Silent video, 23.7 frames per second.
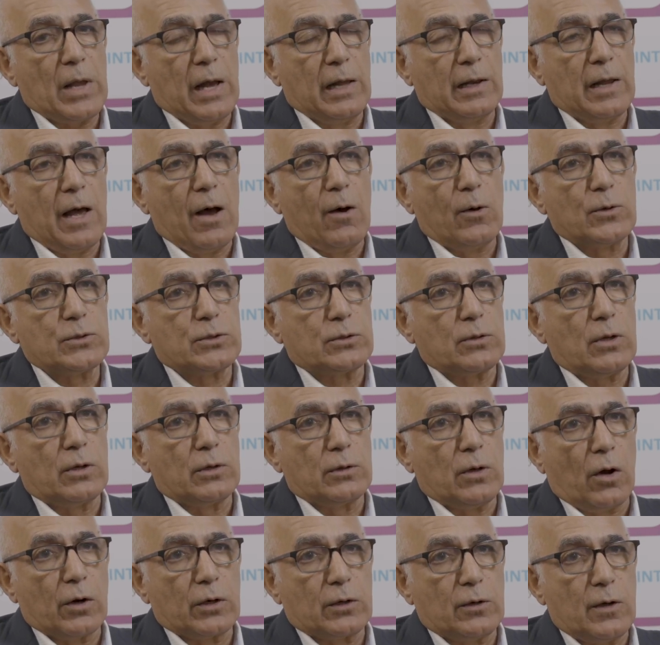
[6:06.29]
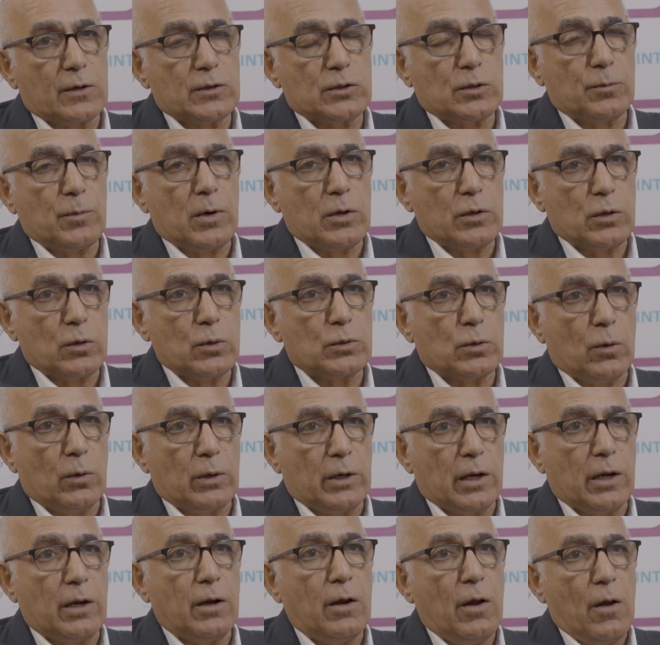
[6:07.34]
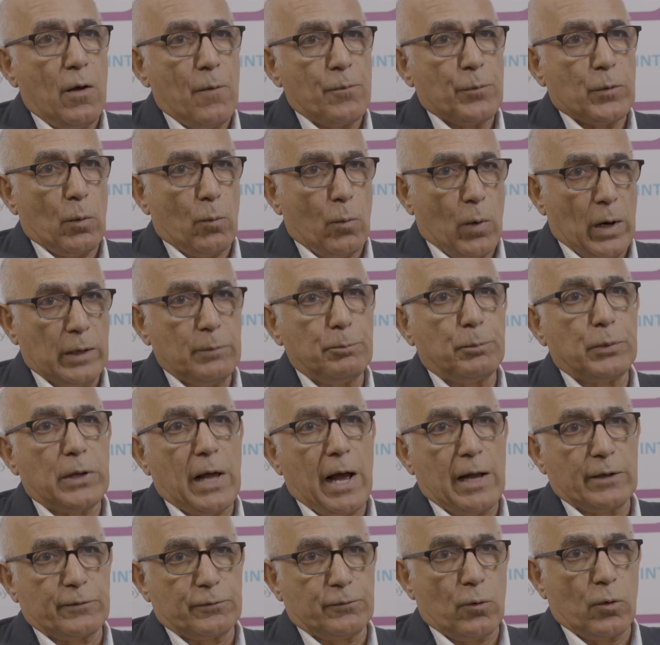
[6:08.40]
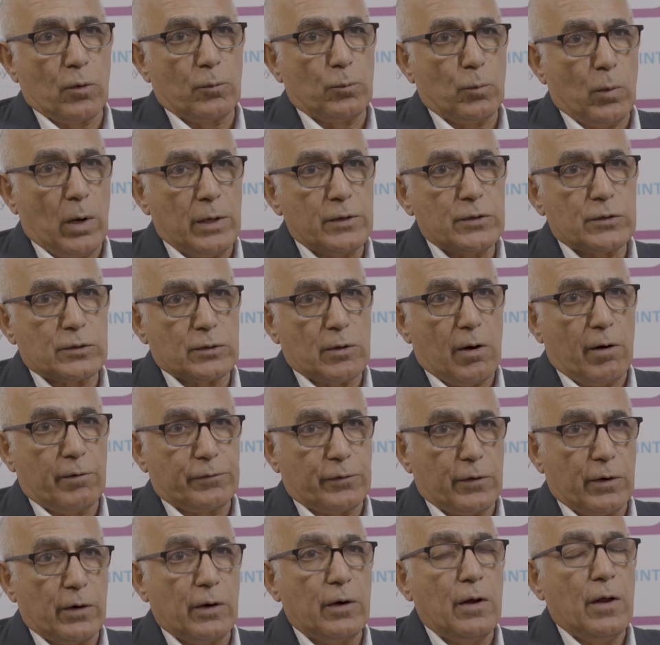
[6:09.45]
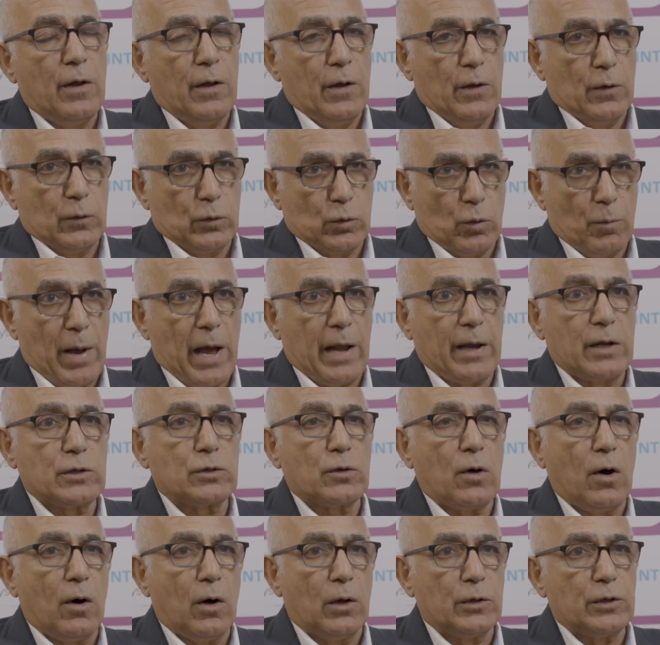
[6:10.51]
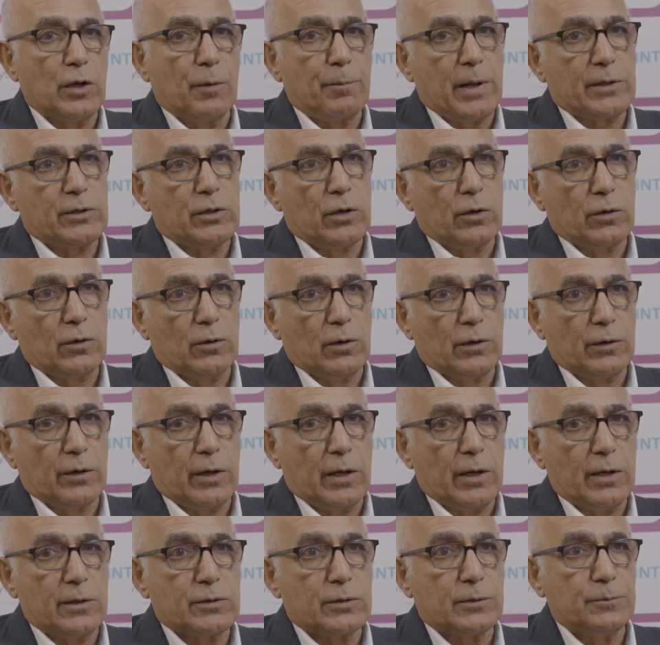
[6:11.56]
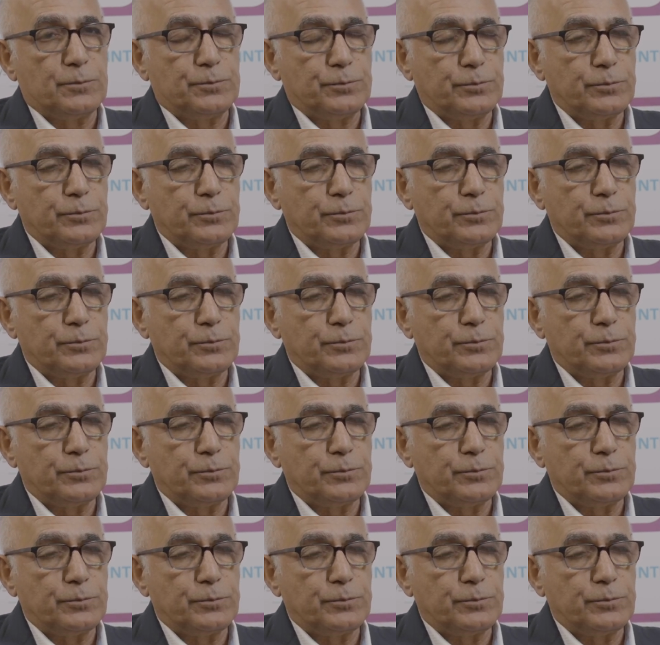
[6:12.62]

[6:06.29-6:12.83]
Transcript: allows our customers to use only one platform, one software to manage all their material needs.